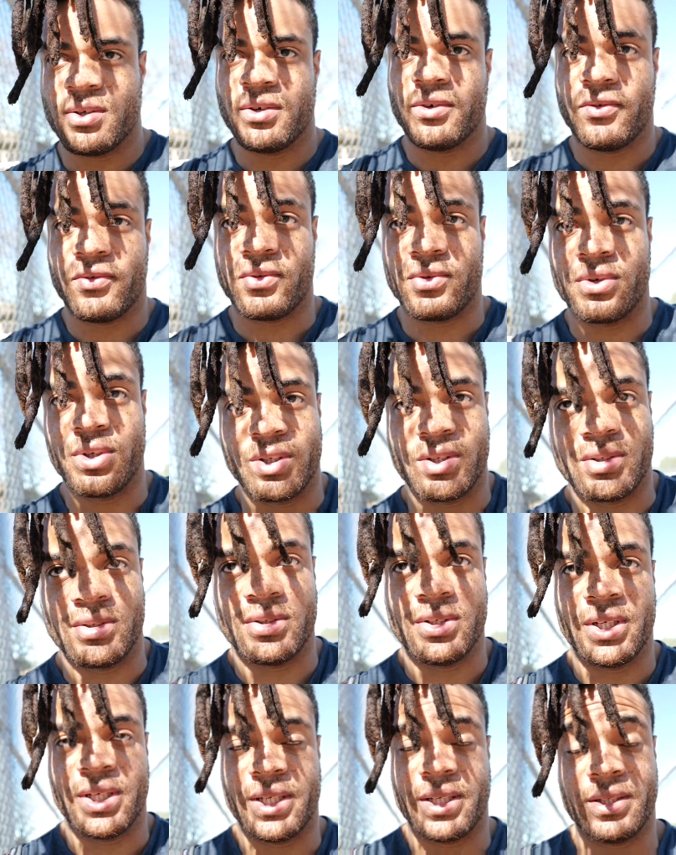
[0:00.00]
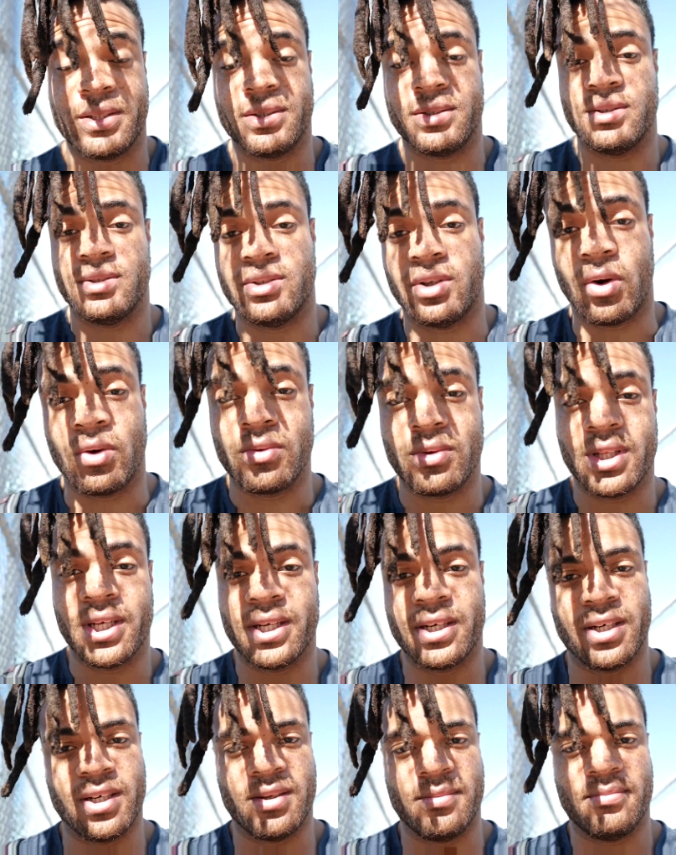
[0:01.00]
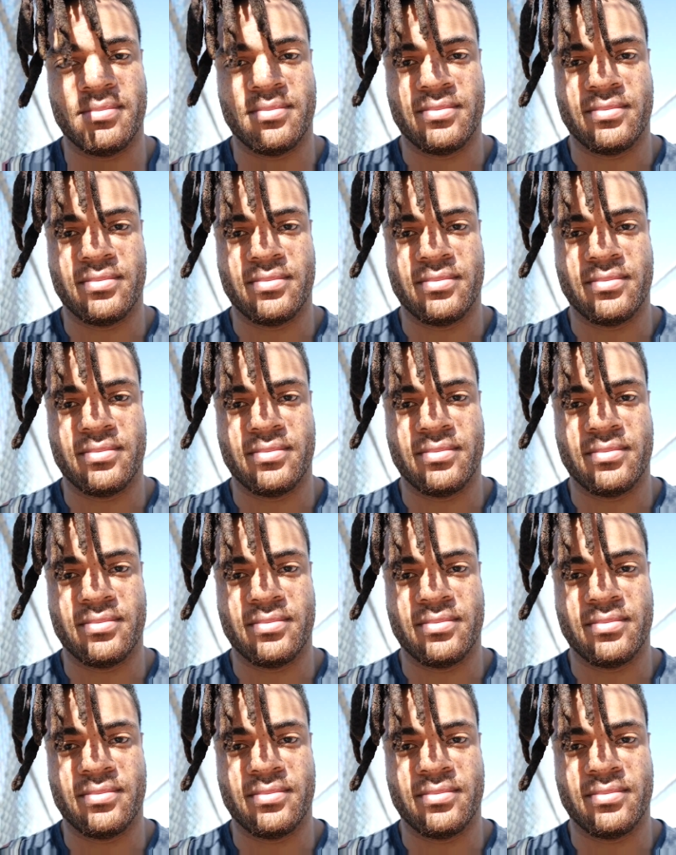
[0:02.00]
For real. And don't let up.